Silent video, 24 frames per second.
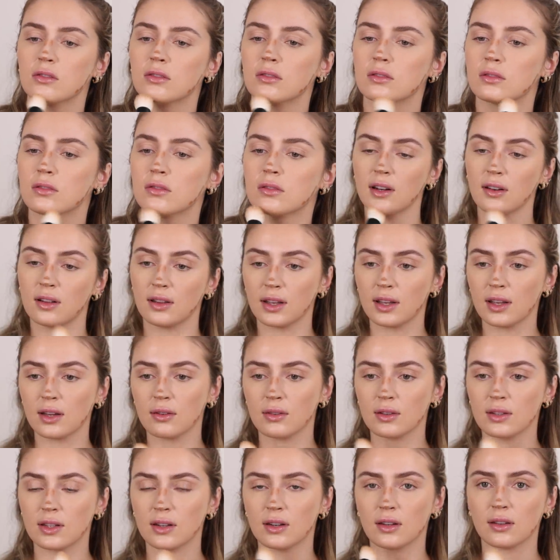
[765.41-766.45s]
I kind of like how
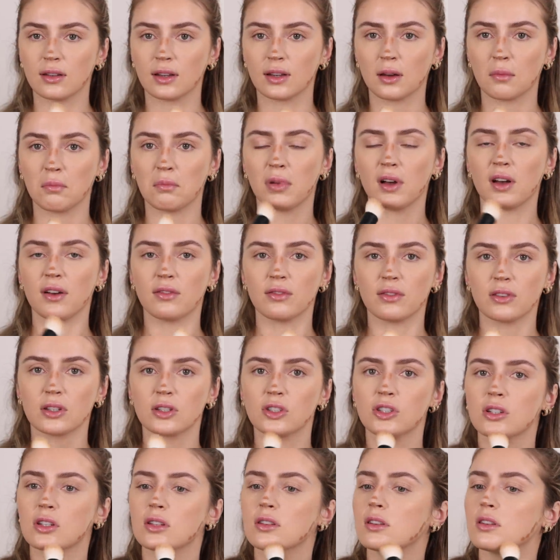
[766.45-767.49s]
he did it like above the
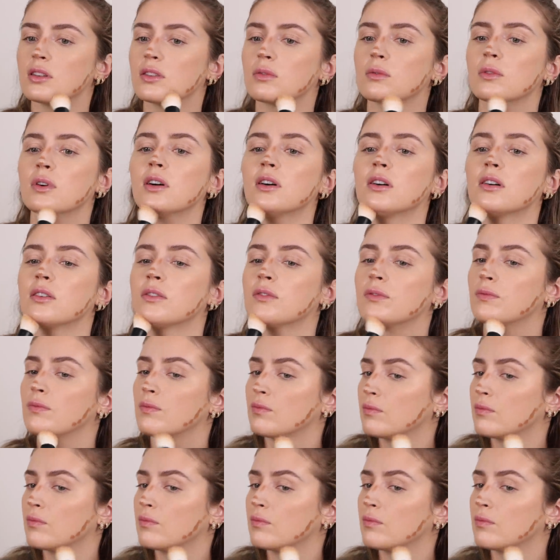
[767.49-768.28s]
chin as well.